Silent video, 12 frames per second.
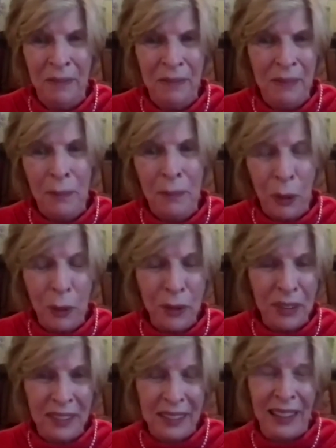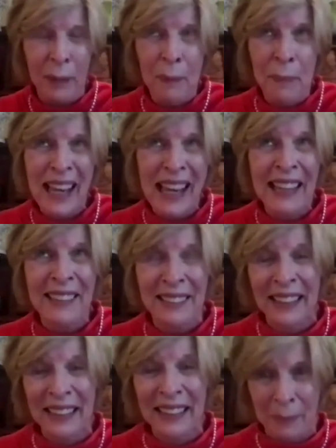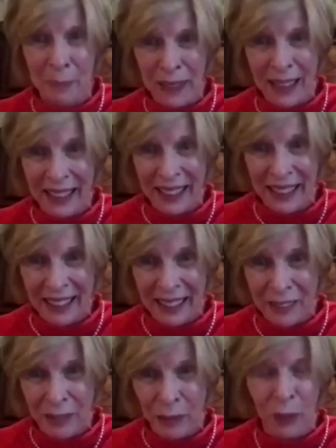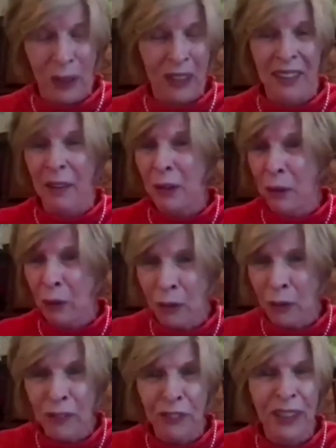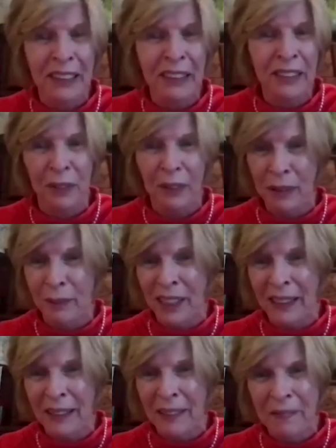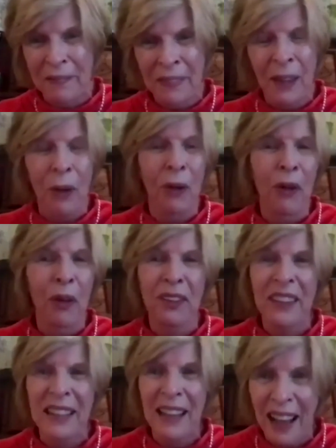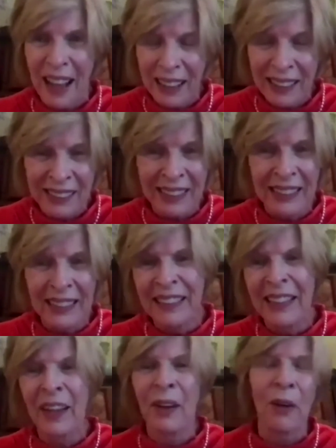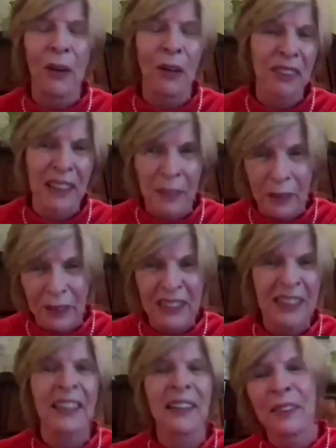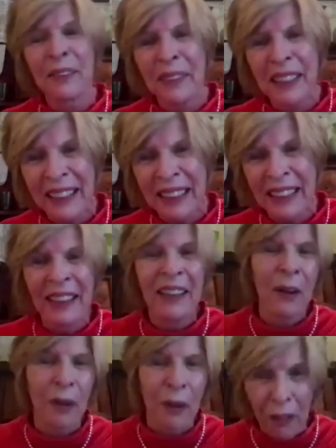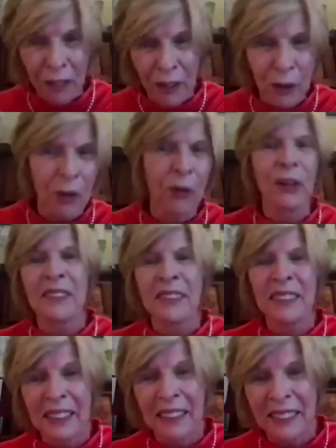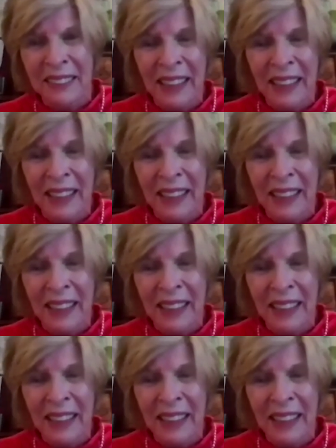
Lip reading: Most amazing to me is with the whole French army, all the oxen, all the artillery, all the horses.